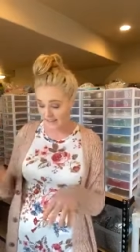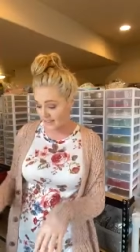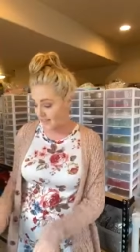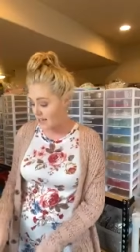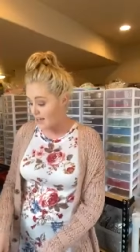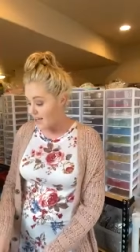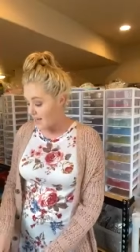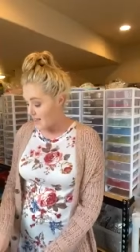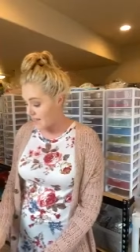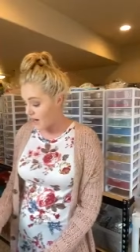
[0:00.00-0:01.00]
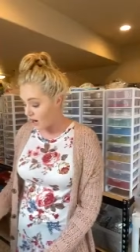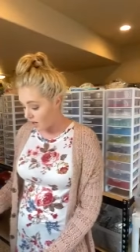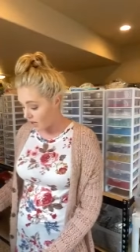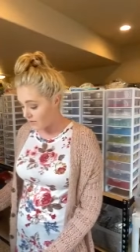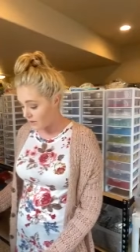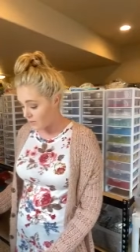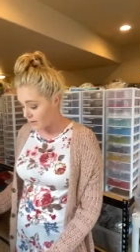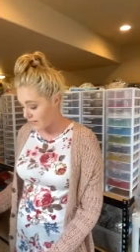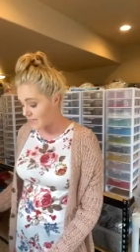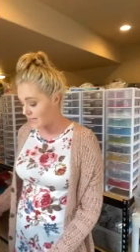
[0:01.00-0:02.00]
and they are all over the
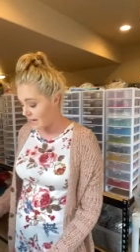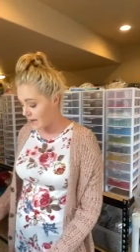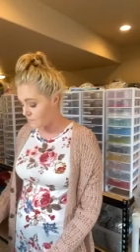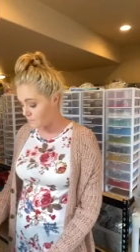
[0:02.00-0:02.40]
place. That